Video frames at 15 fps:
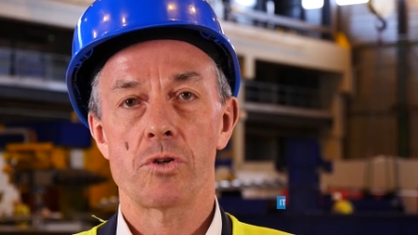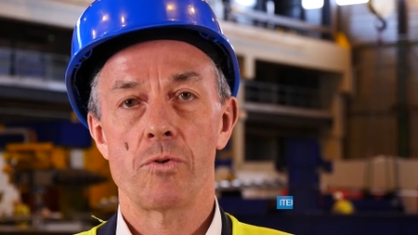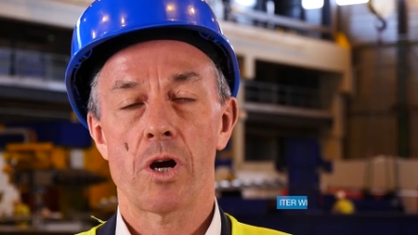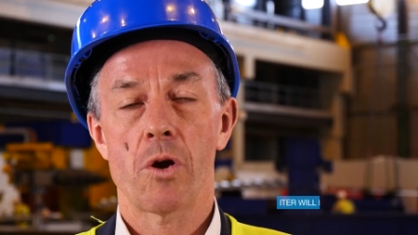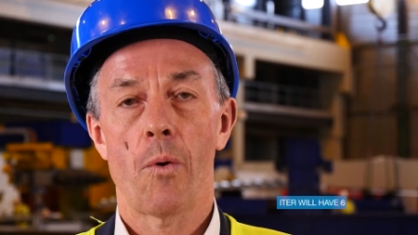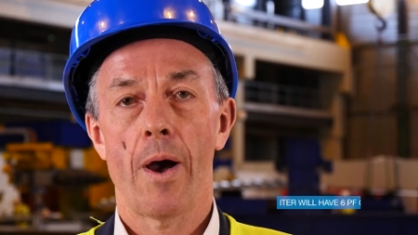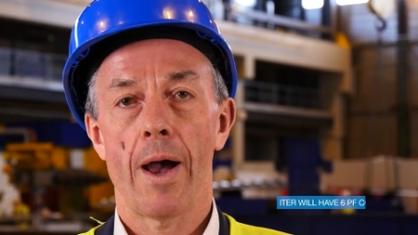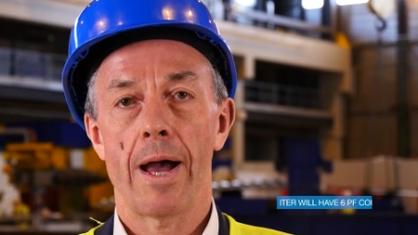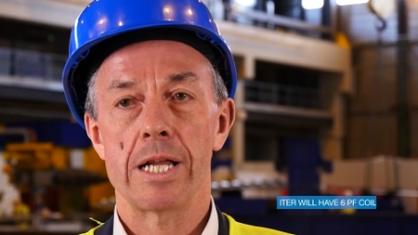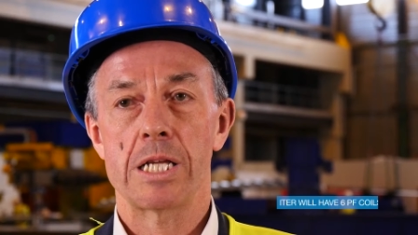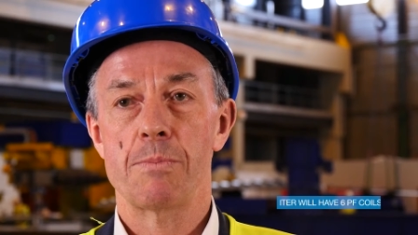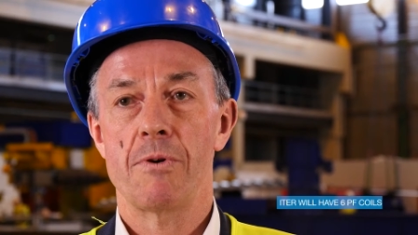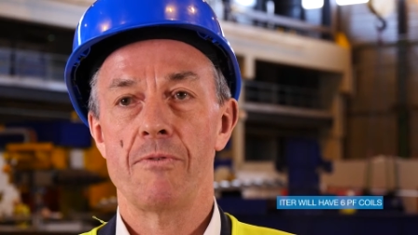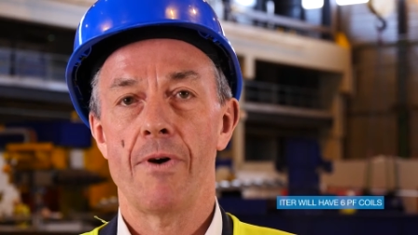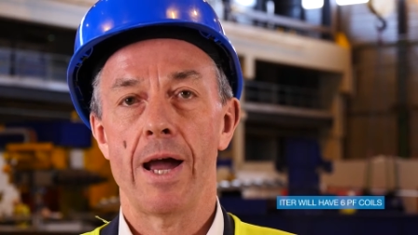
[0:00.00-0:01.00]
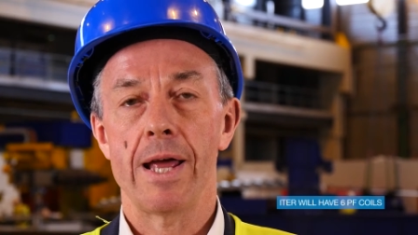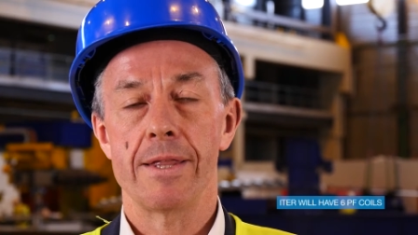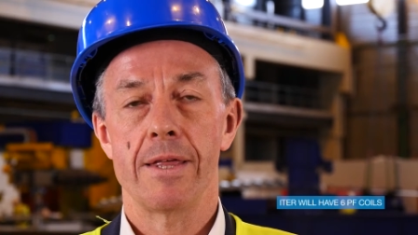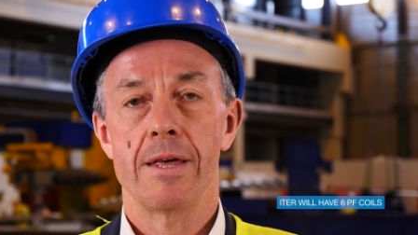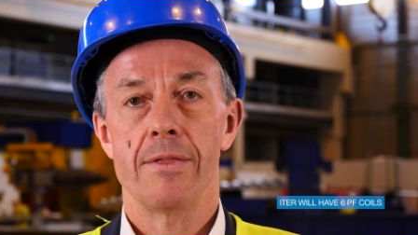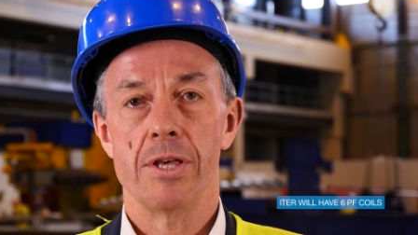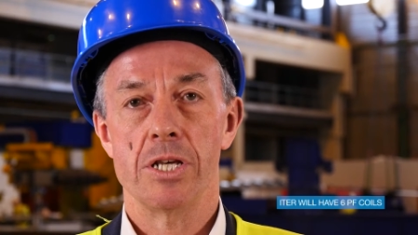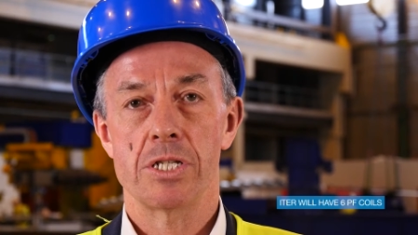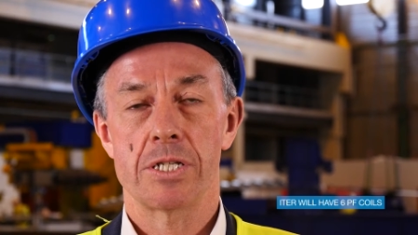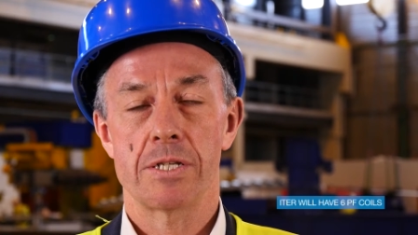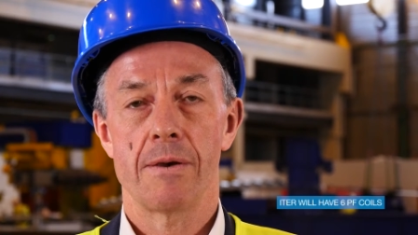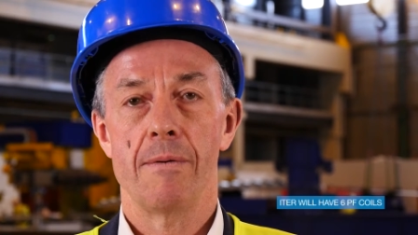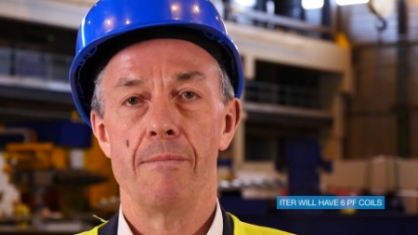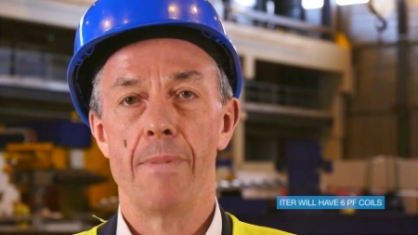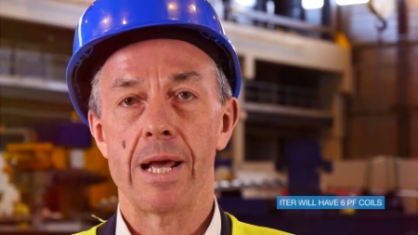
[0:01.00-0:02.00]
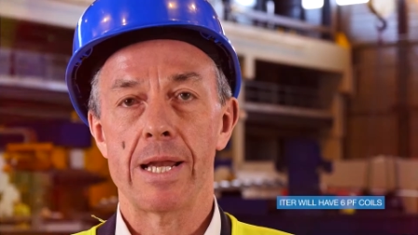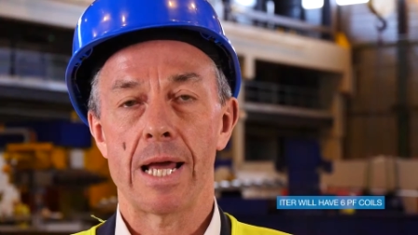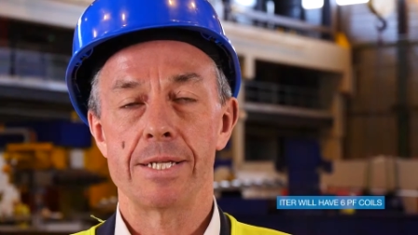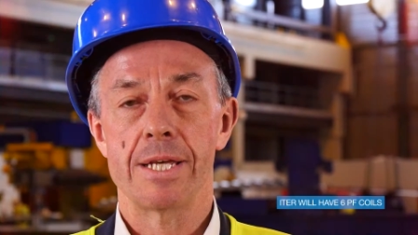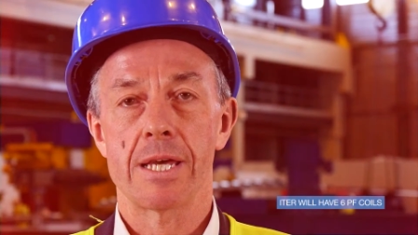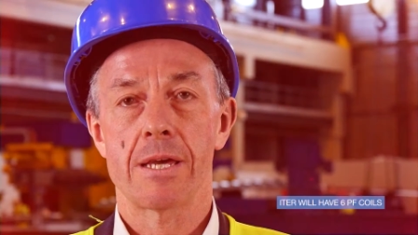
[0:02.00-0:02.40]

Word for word: are required to provide this magnetic